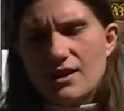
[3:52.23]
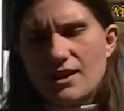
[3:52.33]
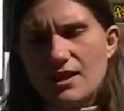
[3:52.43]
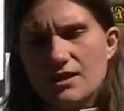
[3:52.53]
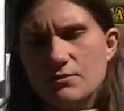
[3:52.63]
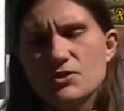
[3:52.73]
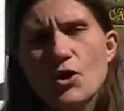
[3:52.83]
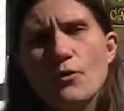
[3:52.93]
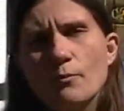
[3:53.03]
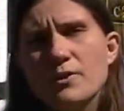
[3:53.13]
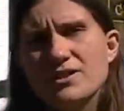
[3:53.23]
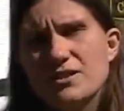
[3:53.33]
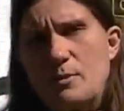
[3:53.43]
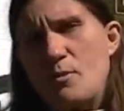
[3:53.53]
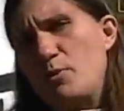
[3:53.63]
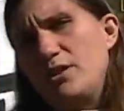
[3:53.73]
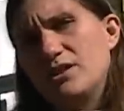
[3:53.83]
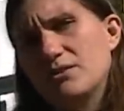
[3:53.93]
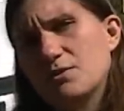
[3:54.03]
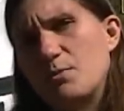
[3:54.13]
And it was home to people.
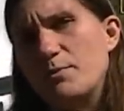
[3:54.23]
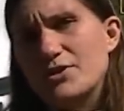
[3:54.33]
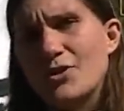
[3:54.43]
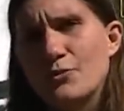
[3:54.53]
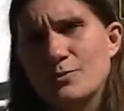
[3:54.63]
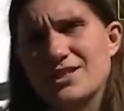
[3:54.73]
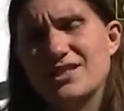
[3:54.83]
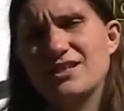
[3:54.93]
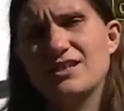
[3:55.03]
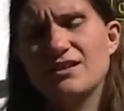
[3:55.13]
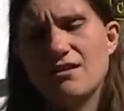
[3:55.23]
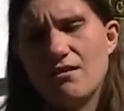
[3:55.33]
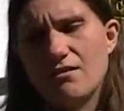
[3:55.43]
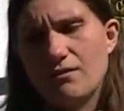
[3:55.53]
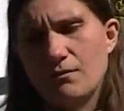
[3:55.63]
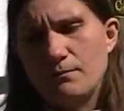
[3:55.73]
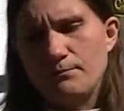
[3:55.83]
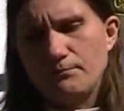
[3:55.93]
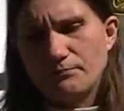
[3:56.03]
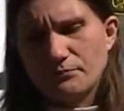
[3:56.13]
It was people's homes.
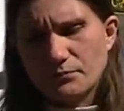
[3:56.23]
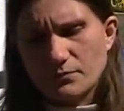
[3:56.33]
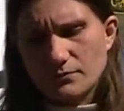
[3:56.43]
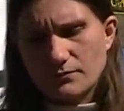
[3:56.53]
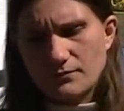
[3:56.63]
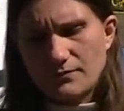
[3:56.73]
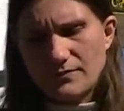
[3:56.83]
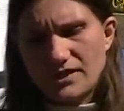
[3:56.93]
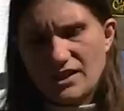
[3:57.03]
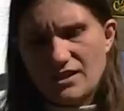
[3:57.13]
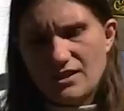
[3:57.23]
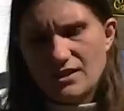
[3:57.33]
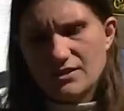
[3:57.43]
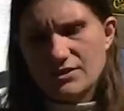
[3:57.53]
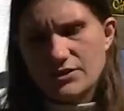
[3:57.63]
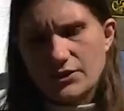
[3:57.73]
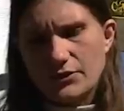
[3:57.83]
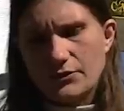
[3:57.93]
Um, so